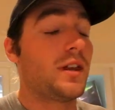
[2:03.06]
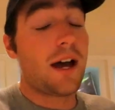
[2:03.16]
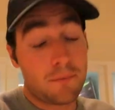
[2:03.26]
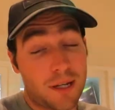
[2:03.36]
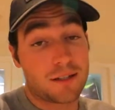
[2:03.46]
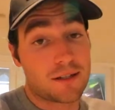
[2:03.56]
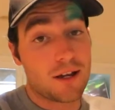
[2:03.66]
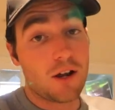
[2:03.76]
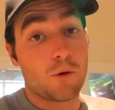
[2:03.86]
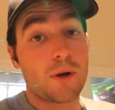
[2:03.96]
that means
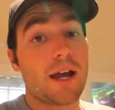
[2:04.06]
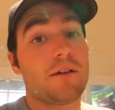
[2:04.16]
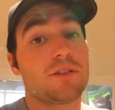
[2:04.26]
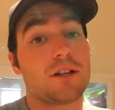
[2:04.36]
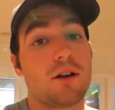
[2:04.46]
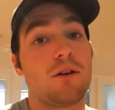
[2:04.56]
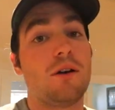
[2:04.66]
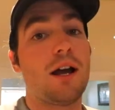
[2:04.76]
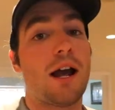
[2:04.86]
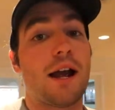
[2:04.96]
we have to
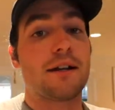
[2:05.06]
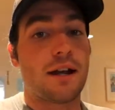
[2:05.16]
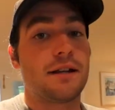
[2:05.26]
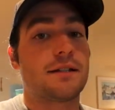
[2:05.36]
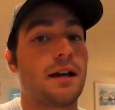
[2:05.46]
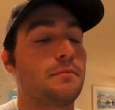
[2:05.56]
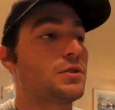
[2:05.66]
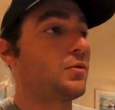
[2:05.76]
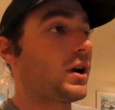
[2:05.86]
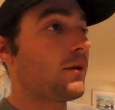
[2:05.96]
go at nighttime.
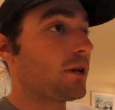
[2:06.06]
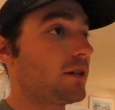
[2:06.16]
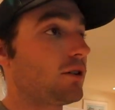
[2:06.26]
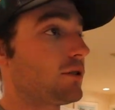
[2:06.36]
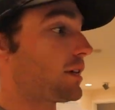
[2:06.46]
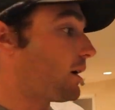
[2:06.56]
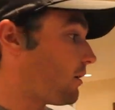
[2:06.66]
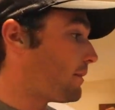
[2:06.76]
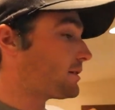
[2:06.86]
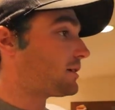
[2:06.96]
So what I'm gonna do is get
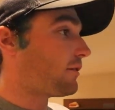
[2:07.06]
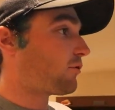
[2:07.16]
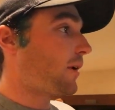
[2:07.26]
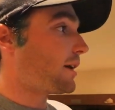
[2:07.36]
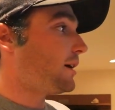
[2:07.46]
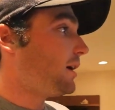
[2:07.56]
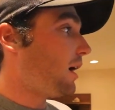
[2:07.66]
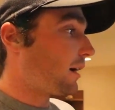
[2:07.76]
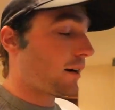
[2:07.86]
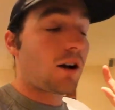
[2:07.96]
all my stuff ready.
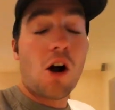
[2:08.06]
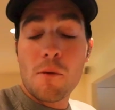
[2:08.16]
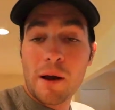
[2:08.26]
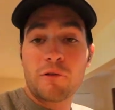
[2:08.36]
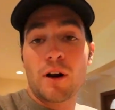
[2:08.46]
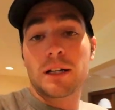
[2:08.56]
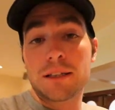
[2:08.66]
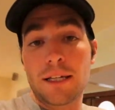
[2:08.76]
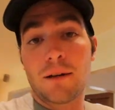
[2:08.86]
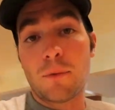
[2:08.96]
I'm gonna call my friend
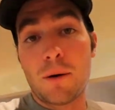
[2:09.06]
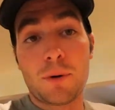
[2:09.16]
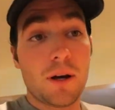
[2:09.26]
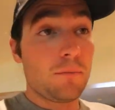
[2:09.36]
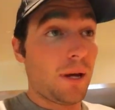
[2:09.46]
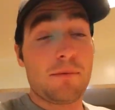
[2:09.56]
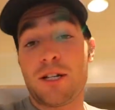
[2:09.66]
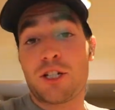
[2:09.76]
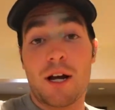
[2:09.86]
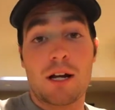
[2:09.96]
Liam up,
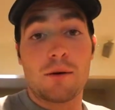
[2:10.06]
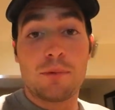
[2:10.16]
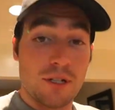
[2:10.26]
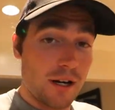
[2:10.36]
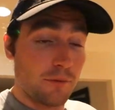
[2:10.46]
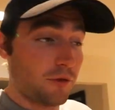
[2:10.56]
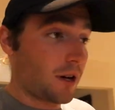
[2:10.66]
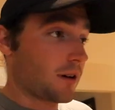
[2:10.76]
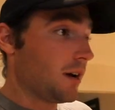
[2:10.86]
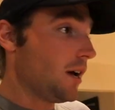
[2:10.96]
maybe Jacob
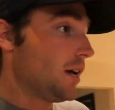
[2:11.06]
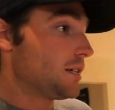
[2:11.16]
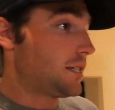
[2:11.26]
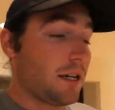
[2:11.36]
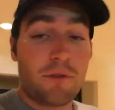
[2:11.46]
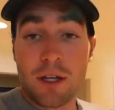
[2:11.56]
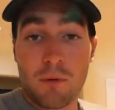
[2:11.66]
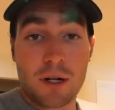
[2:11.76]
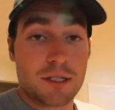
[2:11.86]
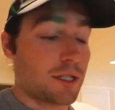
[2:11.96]
Fetter, see if he
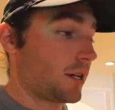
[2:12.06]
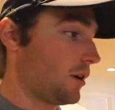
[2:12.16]
wants to